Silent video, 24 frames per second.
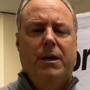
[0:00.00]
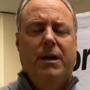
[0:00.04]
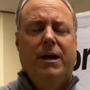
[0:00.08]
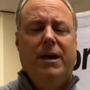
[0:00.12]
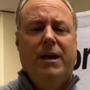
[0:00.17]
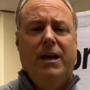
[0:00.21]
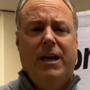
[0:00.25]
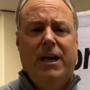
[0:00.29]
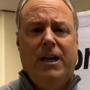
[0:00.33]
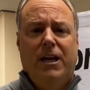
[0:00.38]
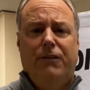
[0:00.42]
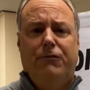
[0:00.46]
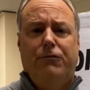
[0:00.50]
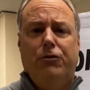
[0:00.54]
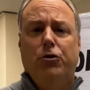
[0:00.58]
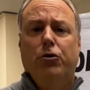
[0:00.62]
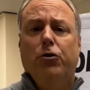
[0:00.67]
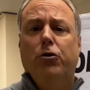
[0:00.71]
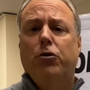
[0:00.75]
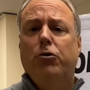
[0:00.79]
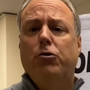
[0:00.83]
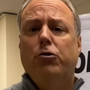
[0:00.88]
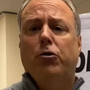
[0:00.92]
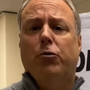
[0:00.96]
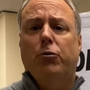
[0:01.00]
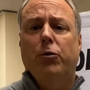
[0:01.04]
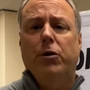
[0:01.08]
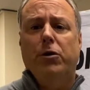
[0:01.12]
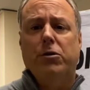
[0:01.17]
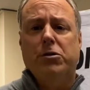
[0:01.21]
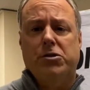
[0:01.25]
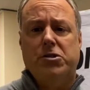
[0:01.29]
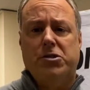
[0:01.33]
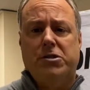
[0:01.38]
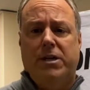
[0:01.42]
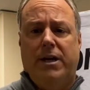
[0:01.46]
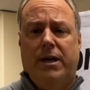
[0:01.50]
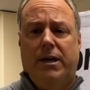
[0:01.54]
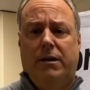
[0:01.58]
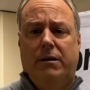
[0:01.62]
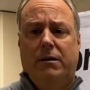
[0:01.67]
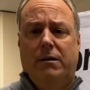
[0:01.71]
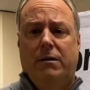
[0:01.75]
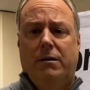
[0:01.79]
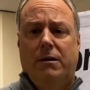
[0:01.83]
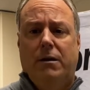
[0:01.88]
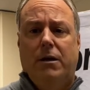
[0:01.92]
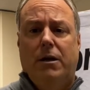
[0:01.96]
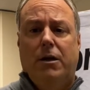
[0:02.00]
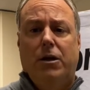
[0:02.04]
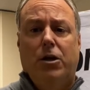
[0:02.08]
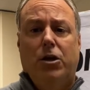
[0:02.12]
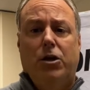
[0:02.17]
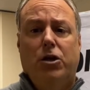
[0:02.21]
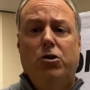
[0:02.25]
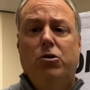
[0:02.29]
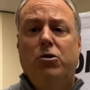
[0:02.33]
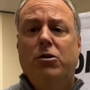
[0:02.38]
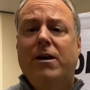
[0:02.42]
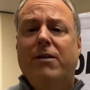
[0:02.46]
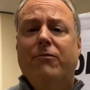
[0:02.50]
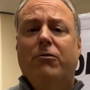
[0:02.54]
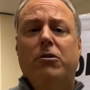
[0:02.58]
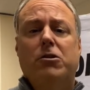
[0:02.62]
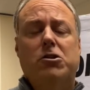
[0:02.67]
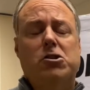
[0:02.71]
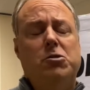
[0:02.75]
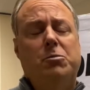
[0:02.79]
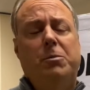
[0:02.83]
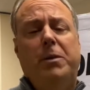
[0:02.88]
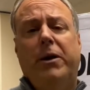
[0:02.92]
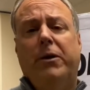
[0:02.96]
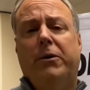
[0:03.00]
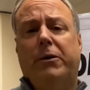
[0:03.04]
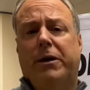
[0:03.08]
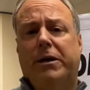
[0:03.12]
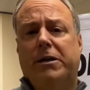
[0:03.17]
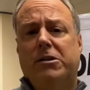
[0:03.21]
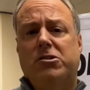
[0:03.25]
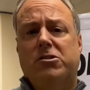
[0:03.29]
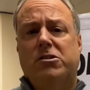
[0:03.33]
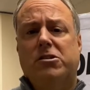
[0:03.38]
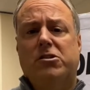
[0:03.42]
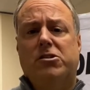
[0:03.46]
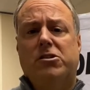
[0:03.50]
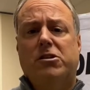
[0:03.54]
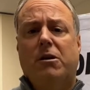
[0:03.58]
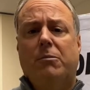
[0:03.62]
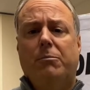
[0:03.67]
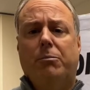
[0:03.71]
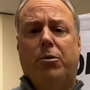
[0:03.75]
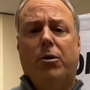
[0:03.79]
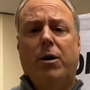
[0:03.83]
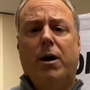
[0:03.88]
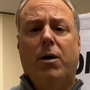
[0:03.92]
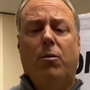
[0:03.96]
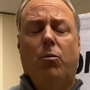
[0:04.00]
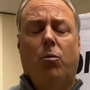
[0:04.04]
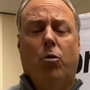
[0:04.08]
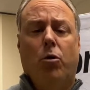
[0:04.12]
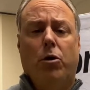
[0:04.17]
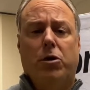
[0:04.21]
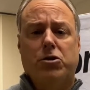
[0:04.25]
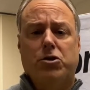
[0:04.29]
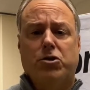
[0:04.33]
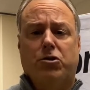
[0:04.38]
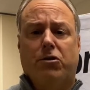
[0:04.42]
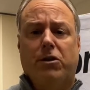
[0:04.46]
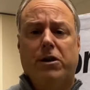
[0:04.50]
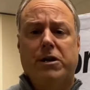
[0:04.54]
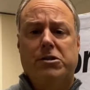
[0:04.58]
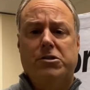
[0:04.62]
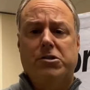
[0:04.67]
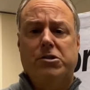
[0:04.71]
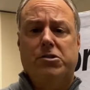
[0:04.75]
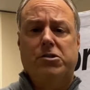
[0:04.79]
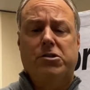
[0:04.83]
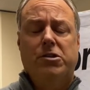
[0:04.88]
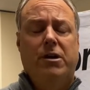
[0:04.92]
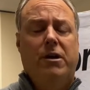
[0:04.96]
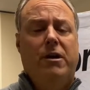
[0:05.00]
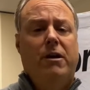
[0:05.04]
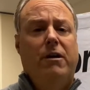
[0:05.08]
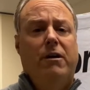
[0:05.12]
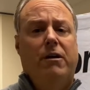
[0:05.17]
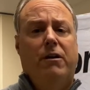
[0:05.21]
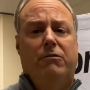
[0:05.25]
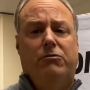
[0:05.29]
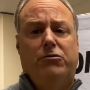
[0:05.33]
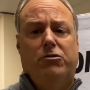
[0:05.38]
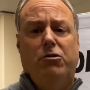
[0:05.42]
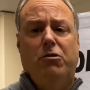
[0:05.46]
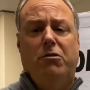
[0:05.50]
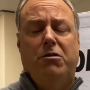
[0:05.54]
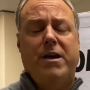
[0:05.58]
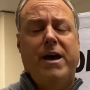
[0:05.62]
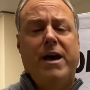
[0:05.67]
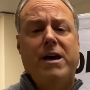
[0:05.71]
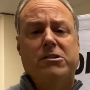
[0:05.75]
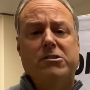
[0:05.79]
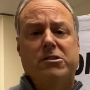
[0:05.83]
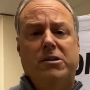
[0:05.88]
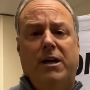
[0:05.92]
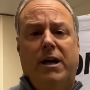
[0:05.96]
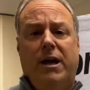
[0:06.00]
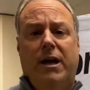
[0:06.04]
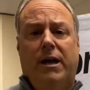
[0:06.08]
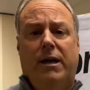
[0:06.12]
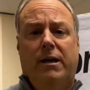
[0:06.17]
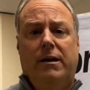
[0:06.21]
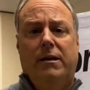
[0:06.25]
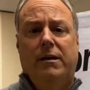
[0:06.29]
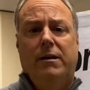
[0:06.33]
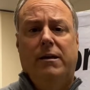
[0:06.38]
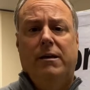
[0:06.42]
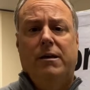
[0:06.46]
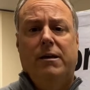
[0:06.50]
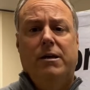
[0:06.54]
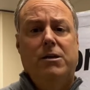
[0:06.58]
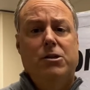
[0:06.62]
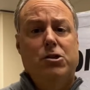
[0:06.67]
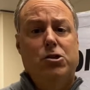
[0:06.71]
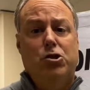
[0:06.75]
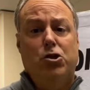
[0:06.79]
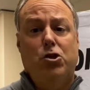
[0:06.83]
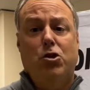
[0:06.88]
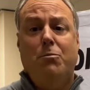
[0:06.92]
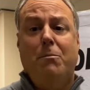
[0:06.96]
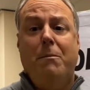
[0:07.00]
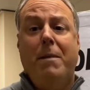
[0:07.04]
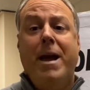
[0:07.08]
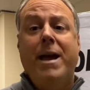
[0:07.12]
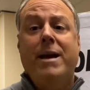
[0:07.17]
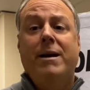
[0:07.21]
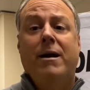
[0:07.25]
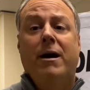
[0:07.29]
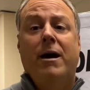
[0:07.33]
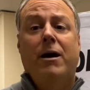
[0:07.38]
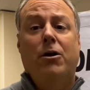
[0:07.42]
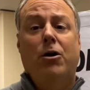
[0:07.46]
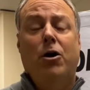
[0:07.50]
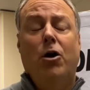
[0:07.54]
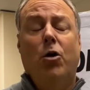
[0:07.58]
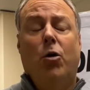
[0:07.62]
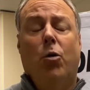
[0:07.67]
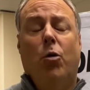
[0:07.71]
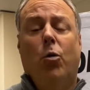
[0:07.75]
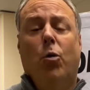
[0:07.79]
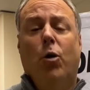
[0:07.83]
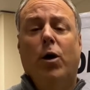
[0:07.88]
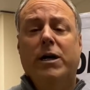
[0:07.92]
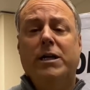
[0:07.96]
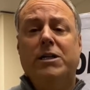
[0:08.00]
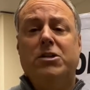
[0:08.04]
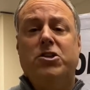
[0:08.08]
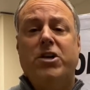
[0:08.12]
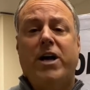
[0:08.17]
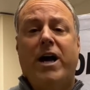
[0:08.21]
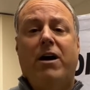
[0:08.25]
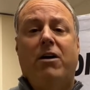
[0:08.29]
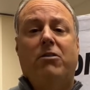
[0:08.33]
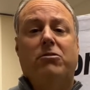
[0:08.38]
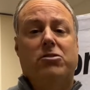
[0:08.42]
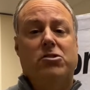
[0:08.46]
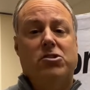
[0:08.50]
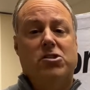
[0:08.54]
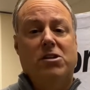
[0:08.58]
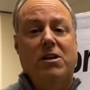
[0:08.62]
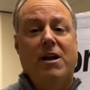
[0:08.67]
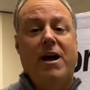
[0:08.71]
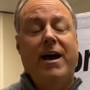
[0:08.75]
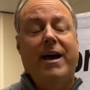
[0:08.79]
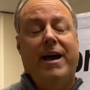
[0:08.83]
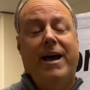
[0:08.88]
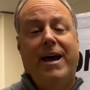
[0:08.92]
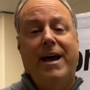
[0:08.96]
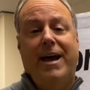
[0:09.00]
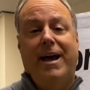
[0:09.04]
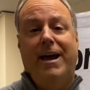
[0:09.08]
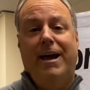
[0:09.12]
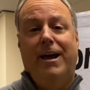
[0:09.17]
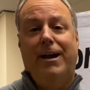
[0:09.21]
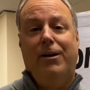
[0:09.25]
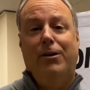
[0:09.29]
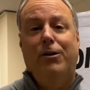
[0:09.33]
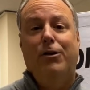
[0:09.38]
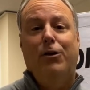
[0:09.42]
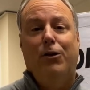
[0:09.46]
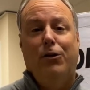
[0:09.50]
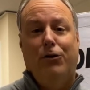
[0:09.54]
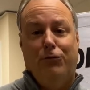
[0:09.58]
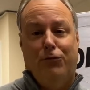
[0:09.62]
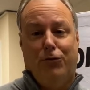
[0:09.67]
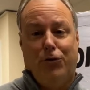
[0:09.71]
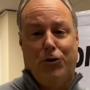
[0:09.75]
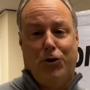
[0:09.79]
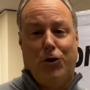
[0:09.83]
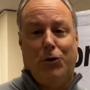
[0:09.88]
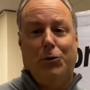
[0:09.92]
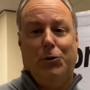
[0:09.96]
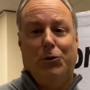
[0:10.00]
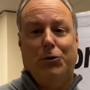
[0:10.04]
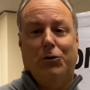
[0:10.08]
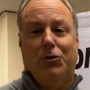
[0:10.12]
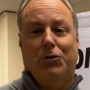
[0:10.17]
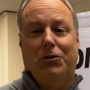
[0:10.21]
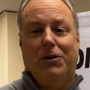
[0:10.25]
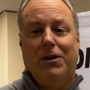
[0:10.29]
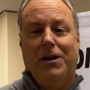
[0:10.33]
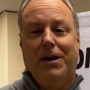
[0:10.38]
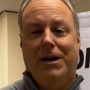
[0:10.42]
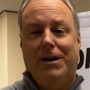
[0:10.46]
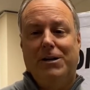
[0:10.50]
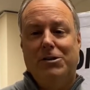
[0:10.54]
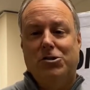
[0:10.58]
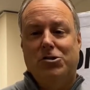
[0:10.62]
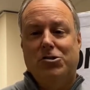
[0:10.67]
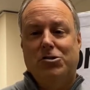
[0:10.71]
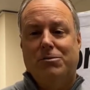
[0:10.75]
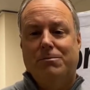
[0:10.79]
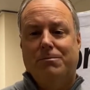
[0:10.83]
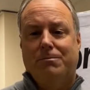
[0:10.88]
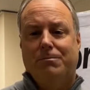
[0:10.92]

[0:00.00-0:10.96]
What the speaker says: And if you're new to real estate, you never experienced the subprime mortgage crisis of 2008, so you may not know what challenges lie ahead for you and your clients.